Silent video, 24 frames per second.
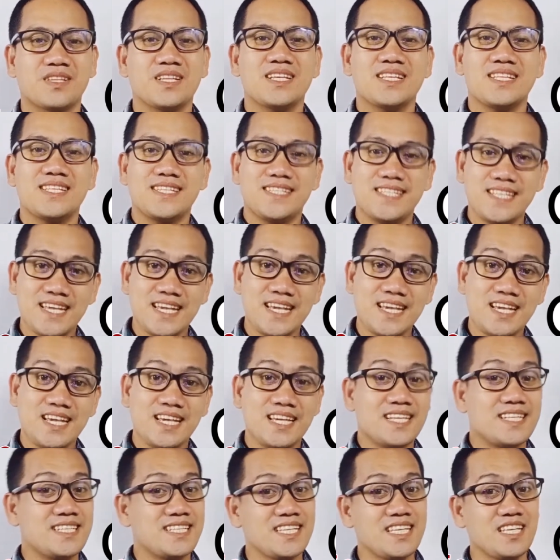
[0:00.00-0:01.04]
C
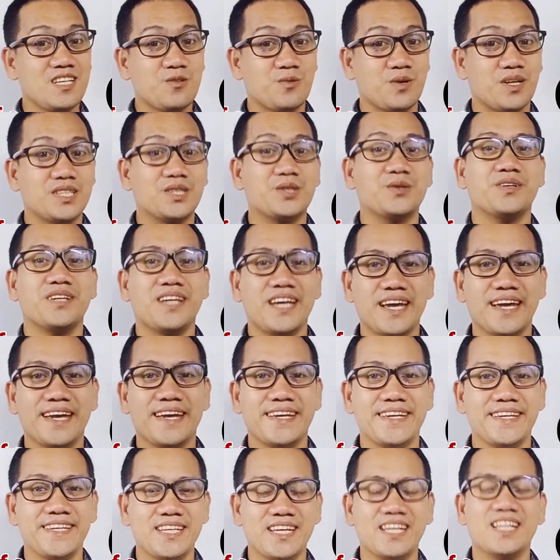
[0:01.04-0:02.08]
is equal to
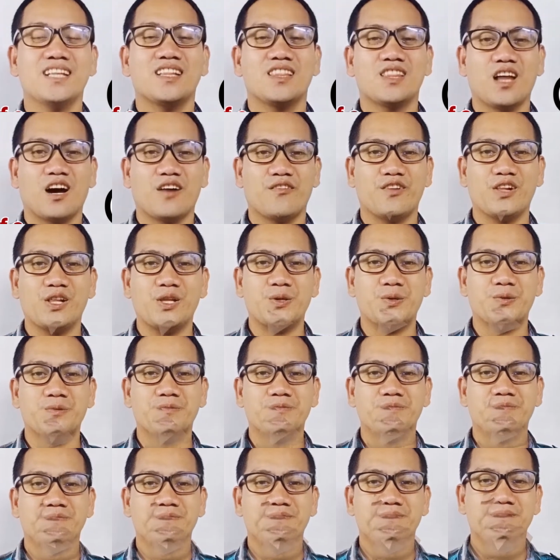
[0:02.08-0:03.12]
kw.
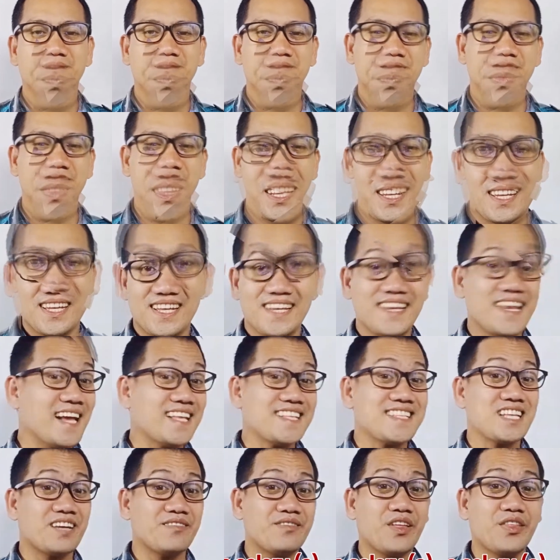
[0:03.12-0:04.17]

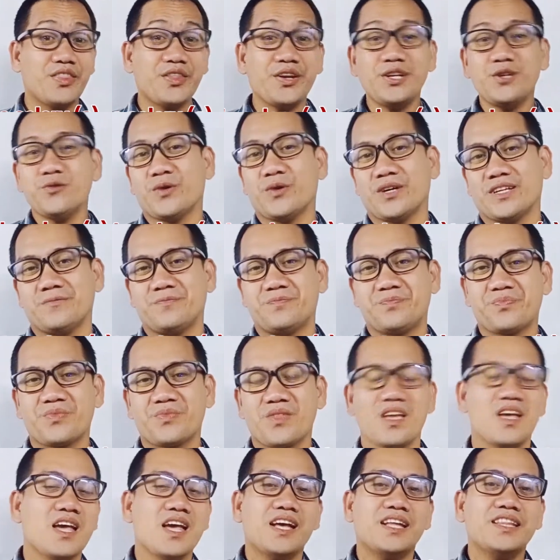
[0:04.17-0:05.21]
Let's have the third one.
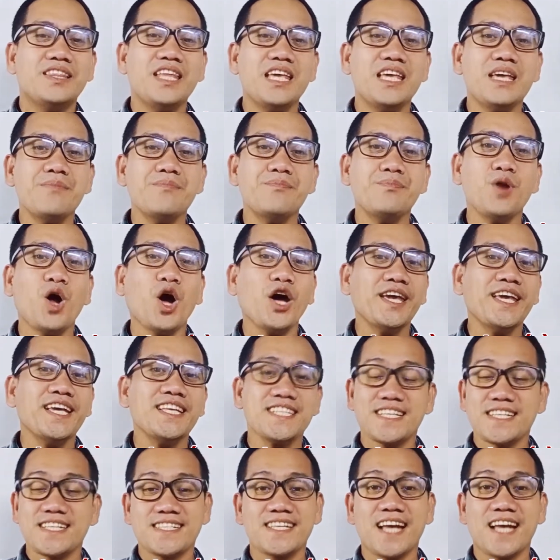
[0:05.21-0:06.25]
The
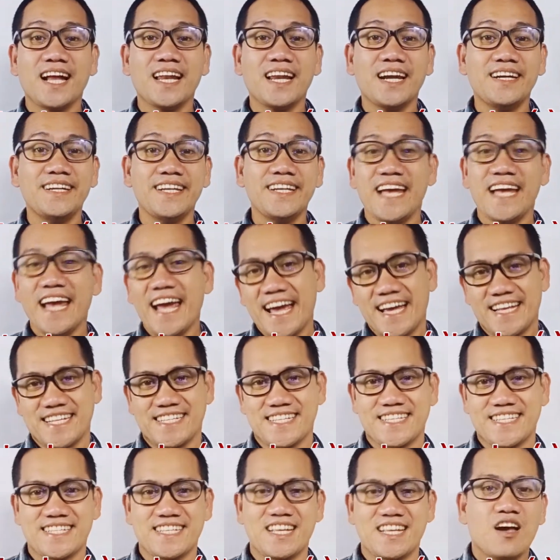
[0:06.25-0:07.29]
employee's salary
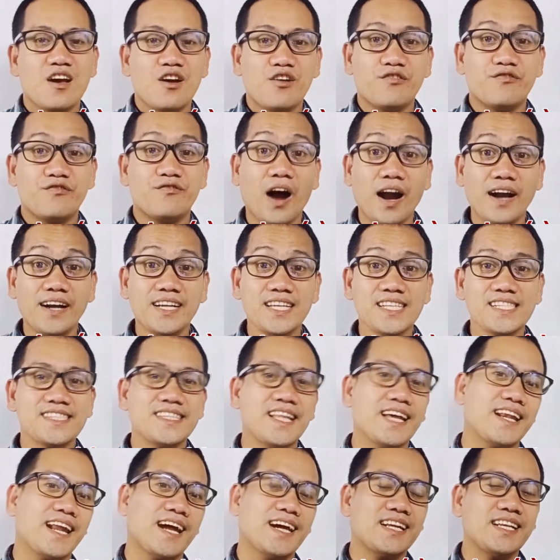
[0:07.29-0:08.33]
S varies
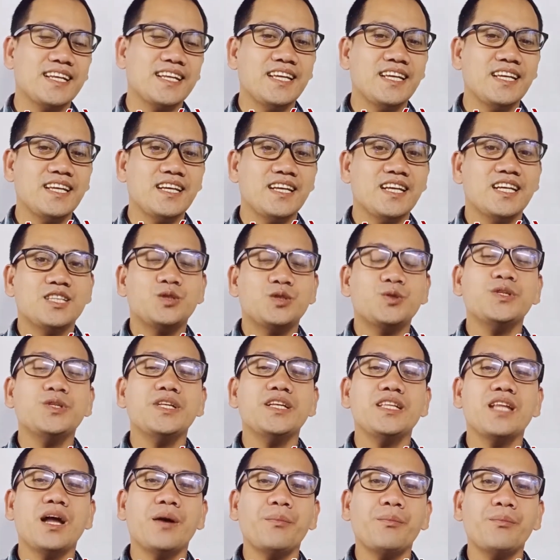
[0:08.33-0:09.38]
directly to the
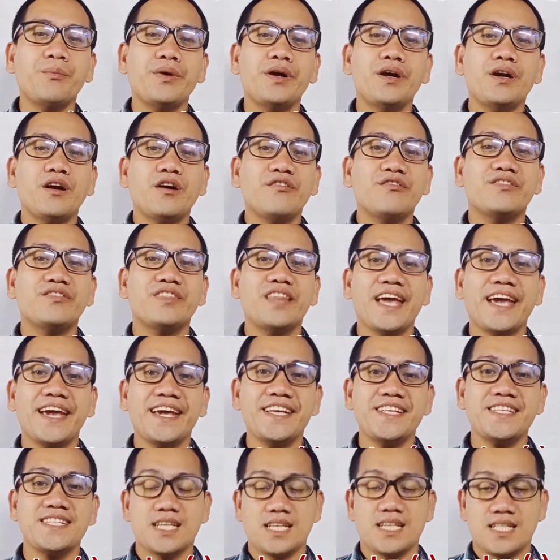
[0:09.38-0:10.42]
number of
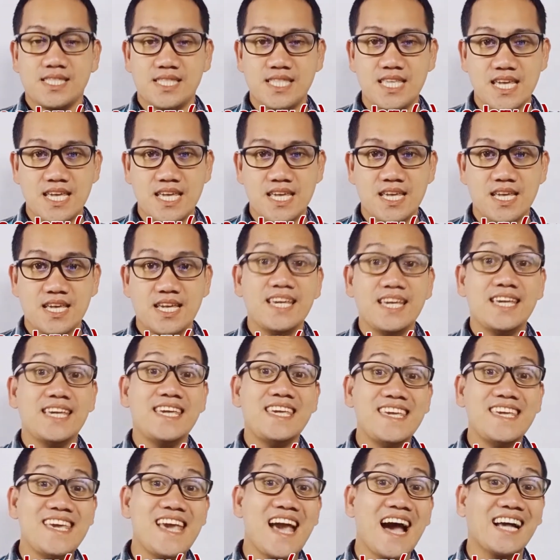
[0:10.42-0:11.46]
days D
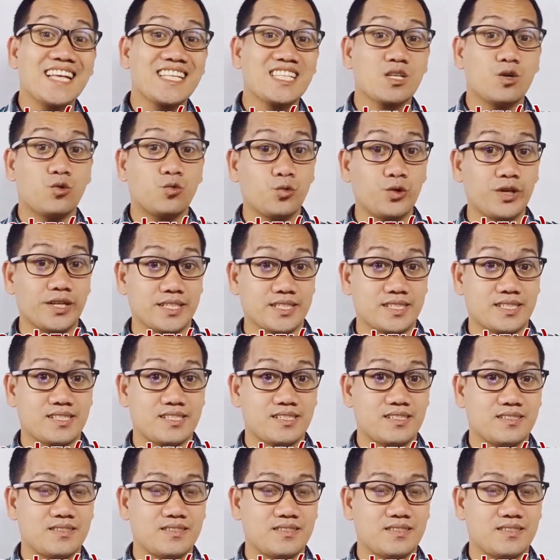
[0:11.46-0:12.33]
he has worked.